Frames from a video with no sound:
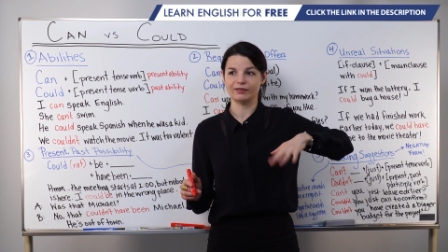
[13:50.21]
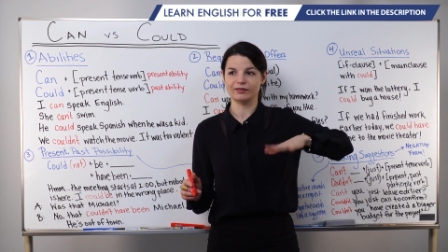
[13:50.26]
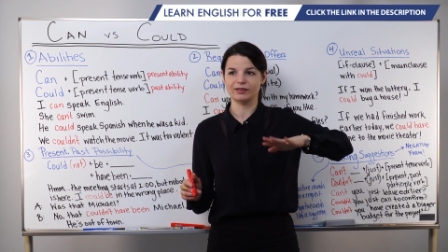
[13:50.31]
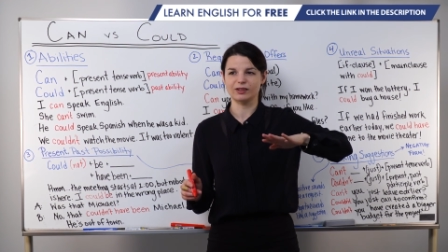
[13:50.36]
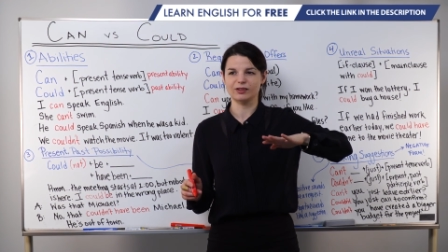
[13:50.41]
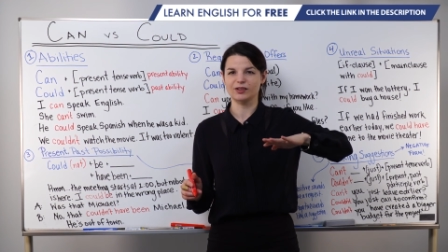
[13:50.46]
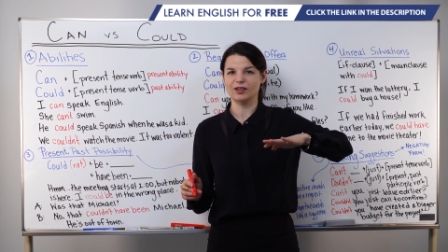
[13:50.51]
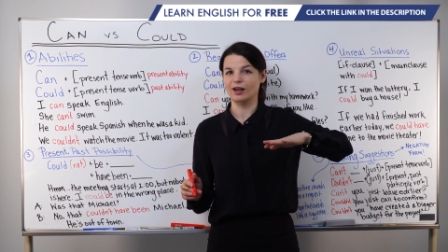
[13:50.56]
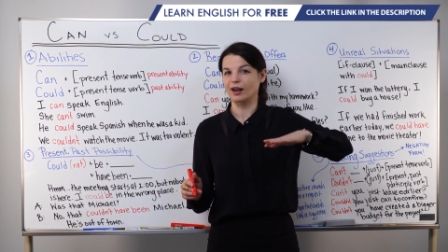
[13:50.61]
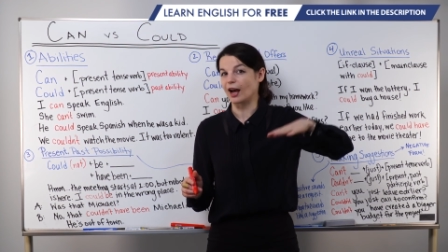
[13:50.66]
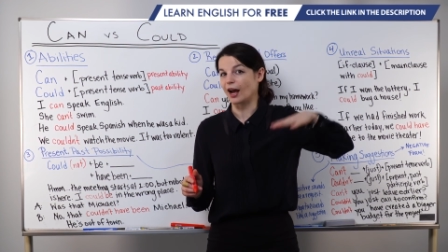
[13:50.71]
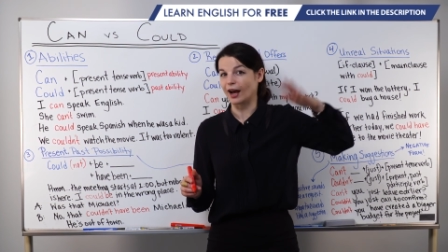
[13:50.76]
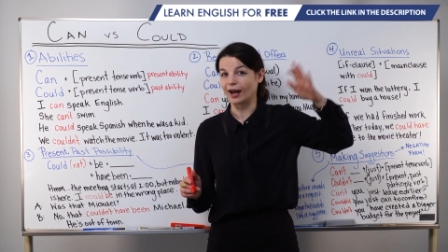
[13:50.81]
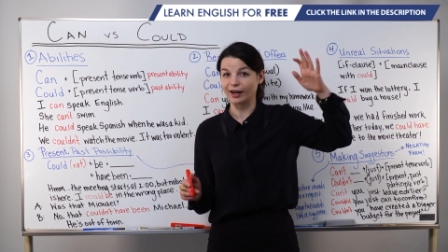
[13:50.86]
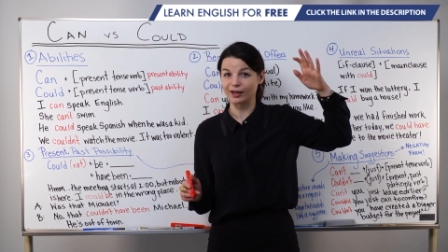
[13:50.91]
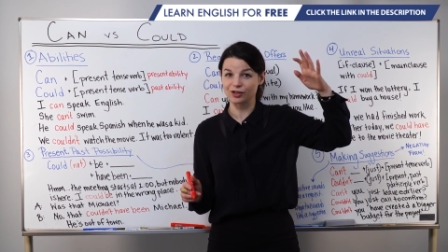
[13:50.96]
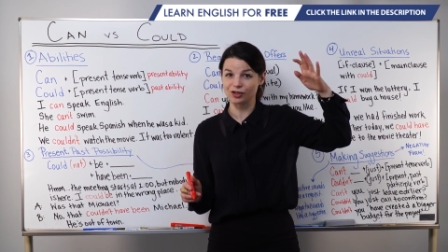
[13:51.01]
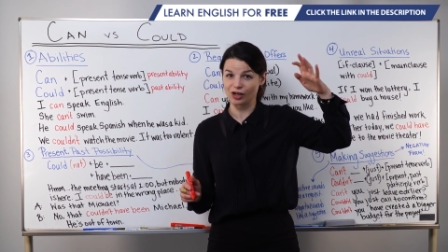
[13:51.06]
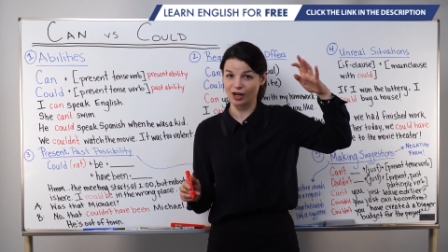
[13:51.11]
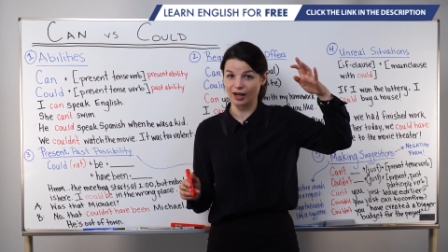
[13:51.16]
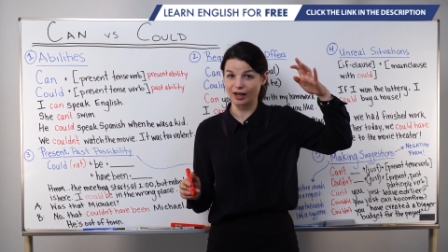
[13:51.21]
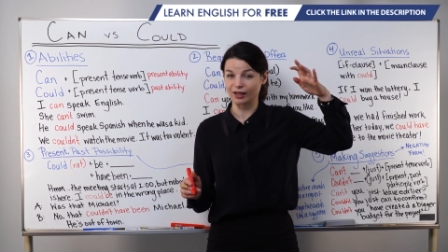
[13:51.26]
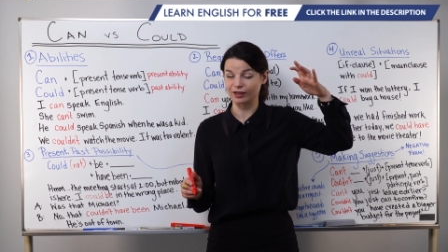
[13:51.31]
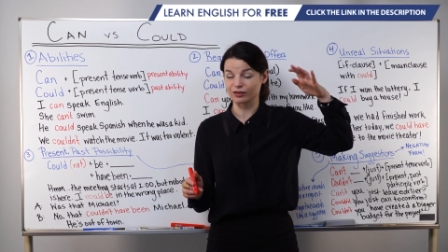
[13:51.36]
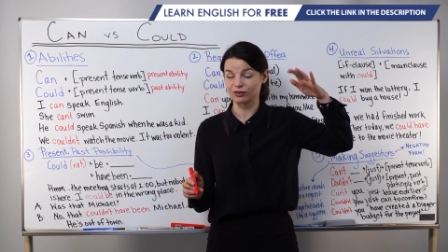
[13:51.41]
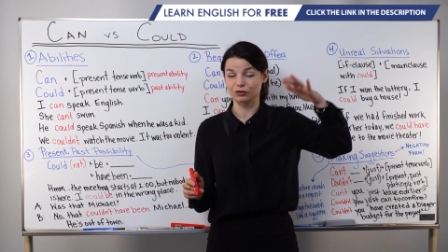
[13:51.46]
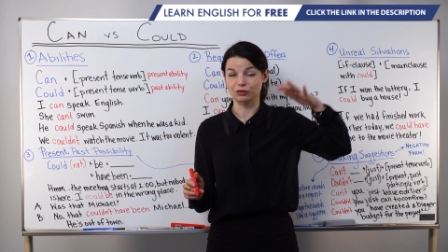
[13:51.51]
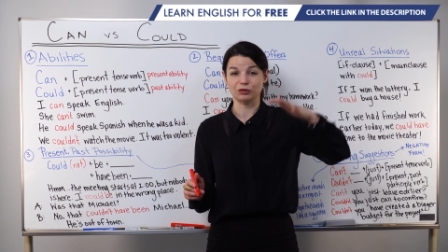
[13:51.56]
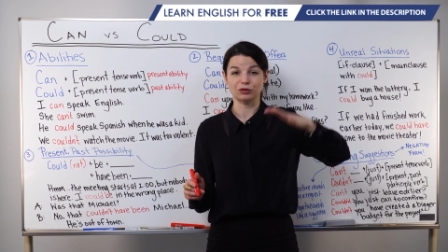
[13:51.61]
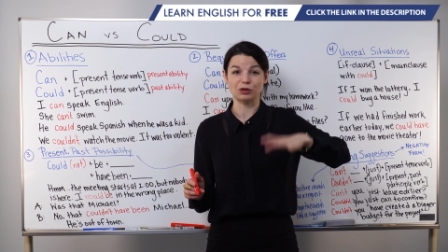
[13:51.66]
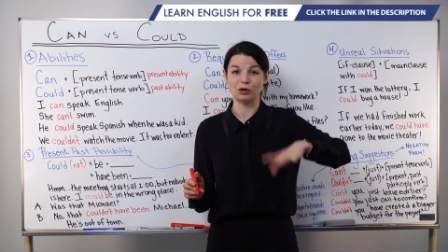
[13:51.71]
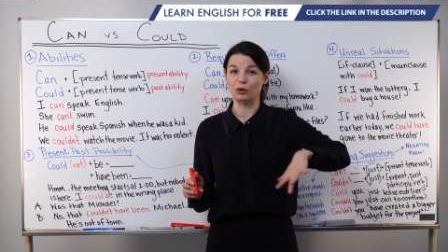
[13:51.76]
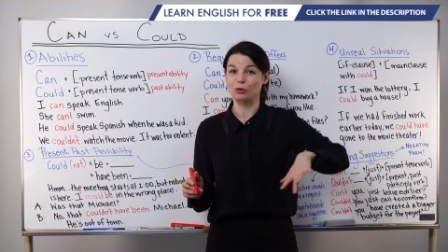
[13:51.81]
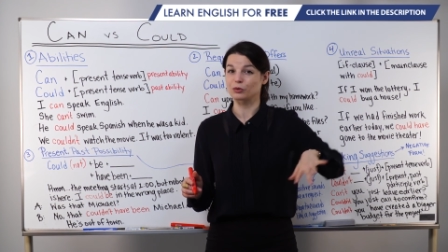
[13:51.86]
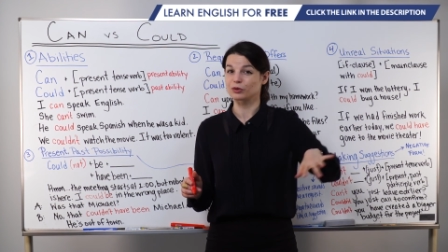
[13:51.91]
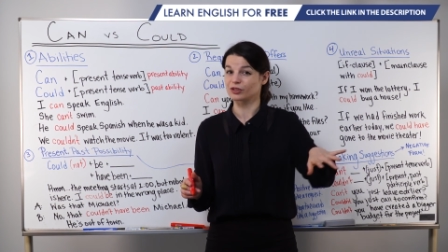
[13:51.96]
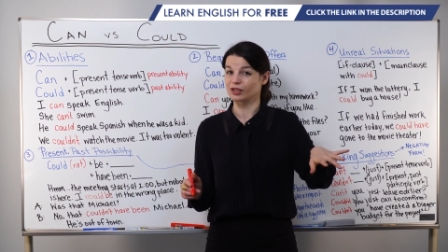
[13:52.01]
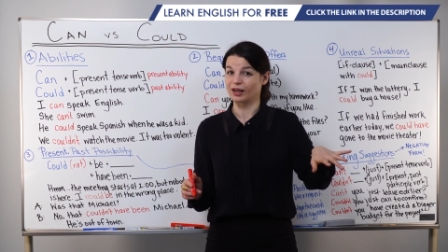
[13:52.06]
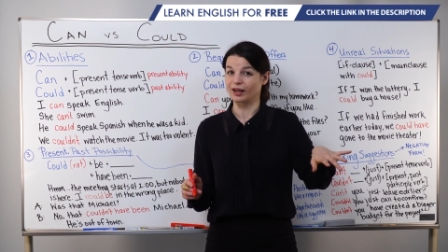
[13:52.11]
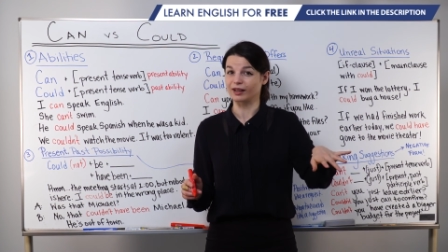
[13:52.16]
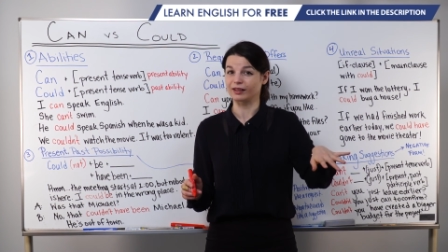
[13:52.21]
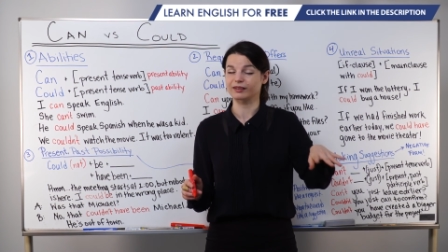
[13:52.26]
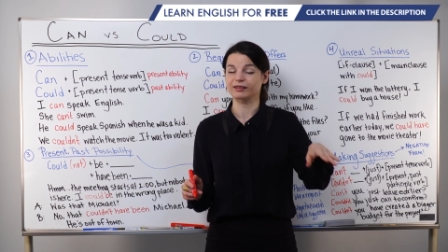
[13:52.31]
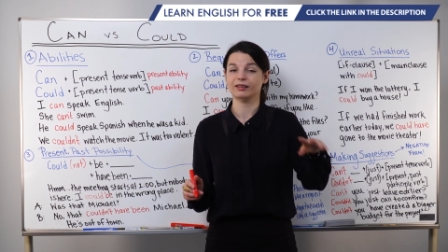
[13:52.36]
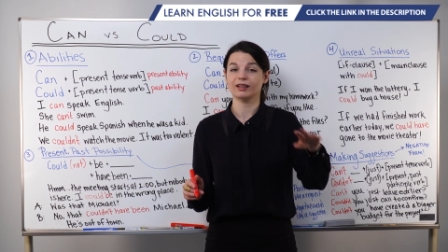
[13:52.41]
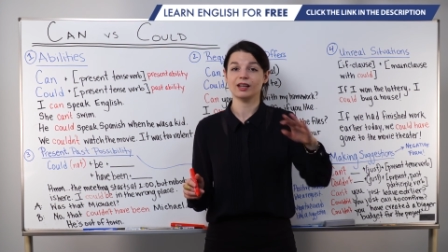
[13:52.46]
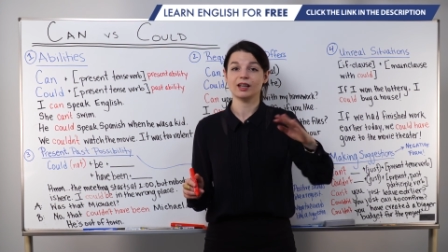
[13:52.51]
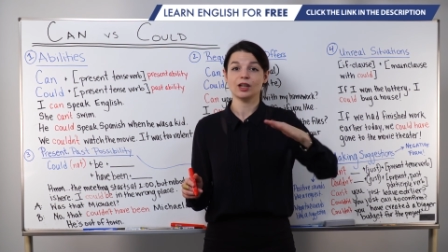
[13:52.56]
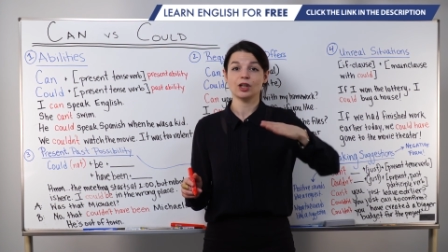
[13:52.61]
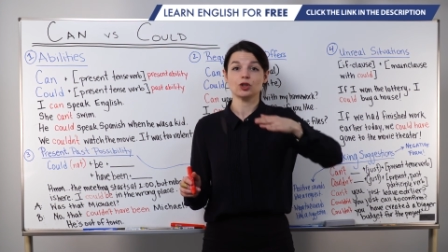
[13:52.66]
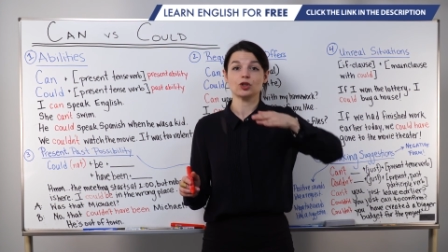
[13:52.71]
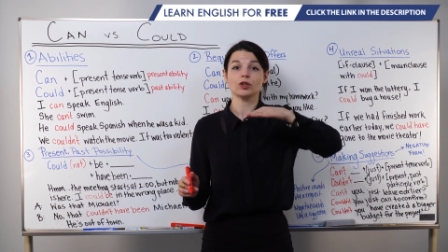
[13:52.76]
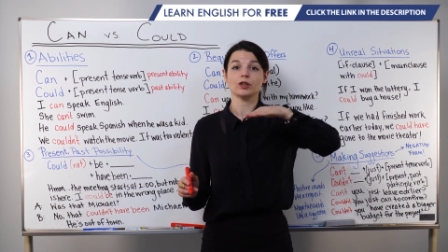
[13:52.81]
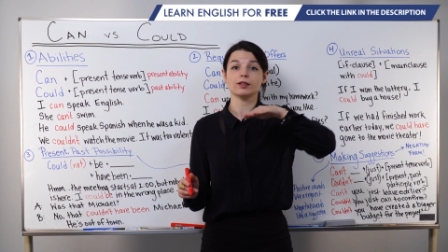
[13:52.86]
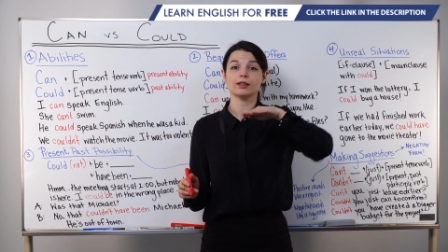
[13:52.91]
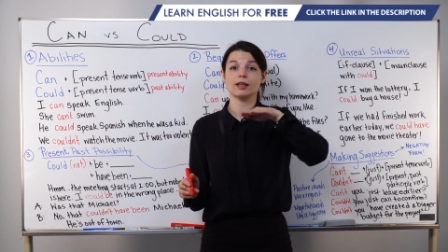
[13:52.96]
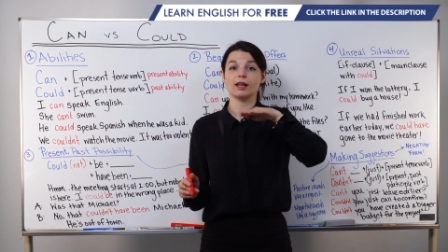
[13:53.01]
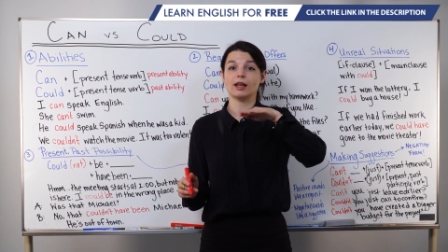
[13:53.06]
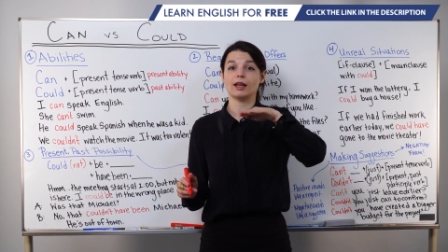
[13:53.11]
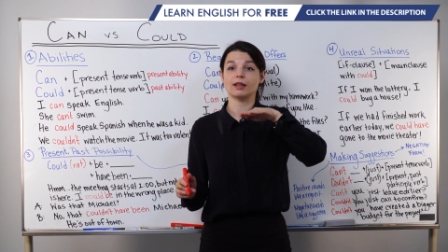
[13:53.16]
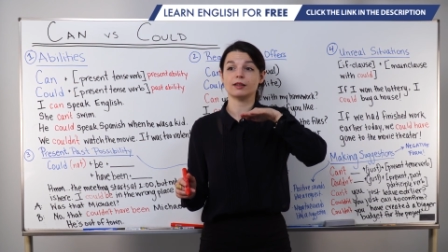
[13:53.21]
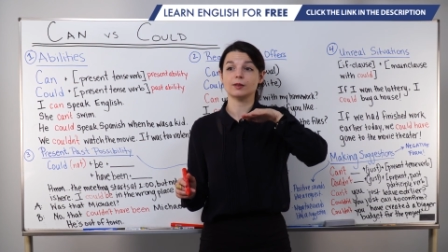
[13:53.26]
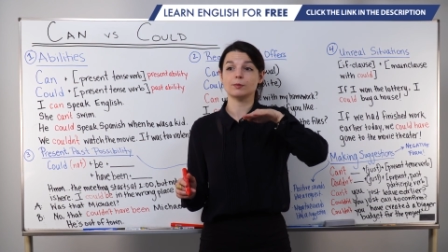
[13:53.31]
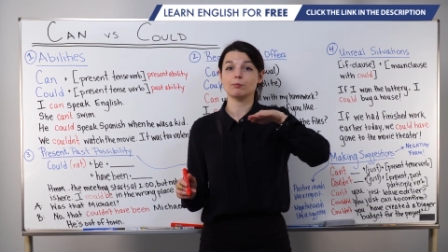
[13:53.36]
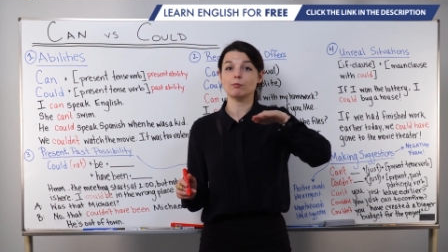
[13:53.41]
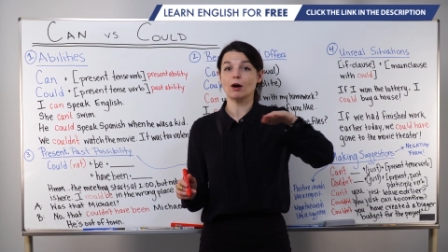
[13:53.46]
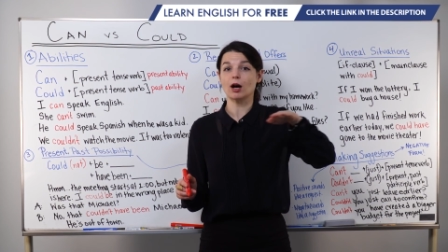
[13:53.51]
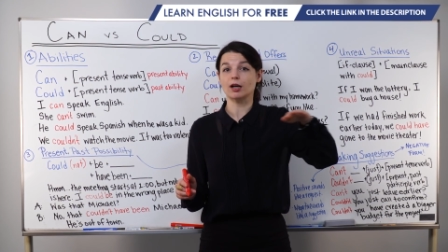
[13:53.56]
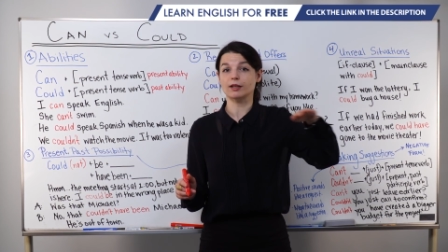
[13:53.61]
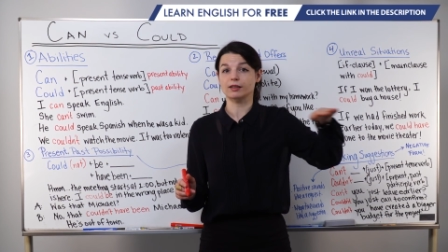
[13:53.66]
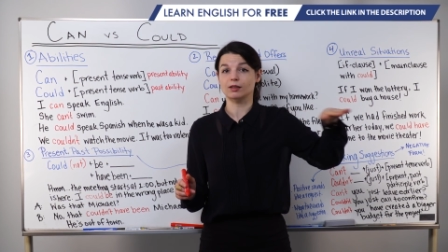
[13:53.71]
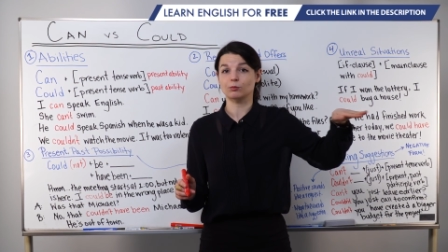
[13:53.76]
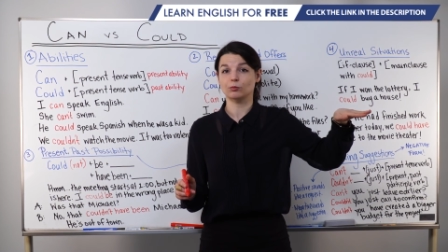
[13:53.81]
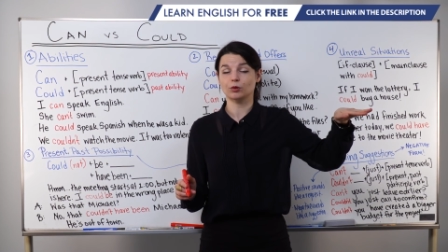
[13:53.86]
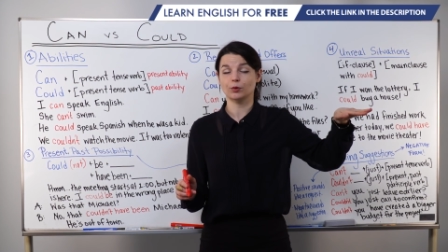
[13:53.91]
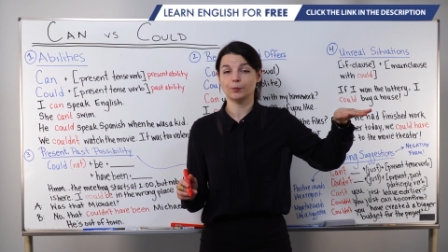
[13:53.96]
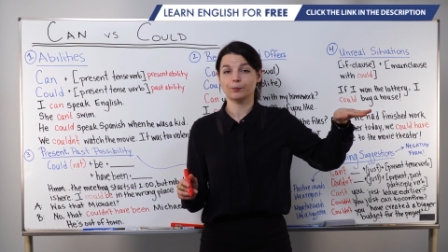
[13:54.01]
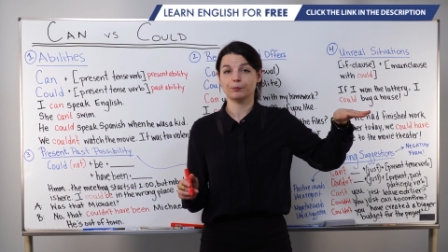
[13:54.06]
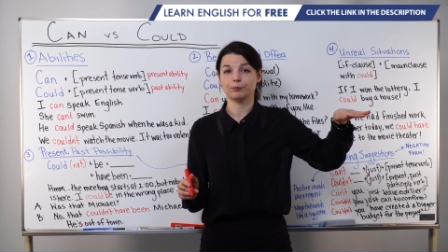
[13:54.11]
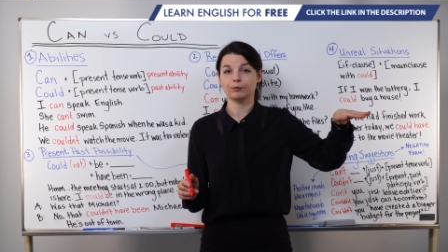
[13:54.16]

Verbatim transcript: There's not a high chance or low chance. Just it's possible.